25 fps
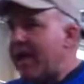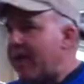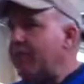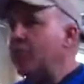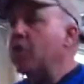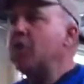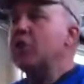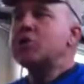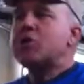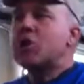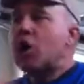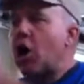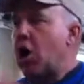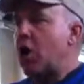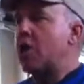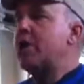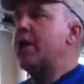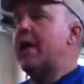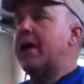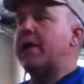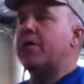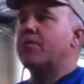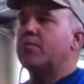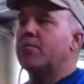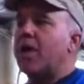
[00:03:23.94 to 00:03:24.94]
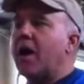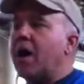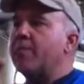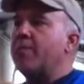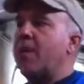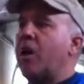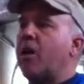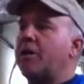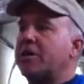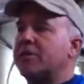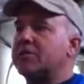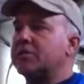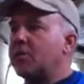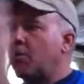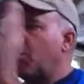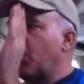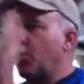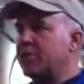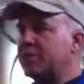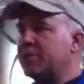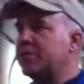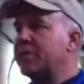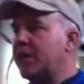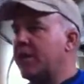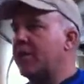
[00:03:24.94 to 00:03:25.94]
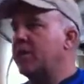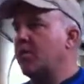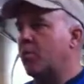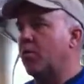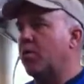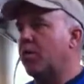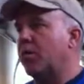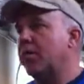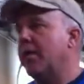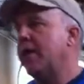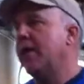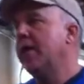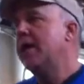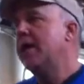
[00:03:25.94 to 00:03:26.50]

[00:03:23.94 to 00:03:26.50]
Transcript: devil incarnate. Raw milk is the worst thing in the world.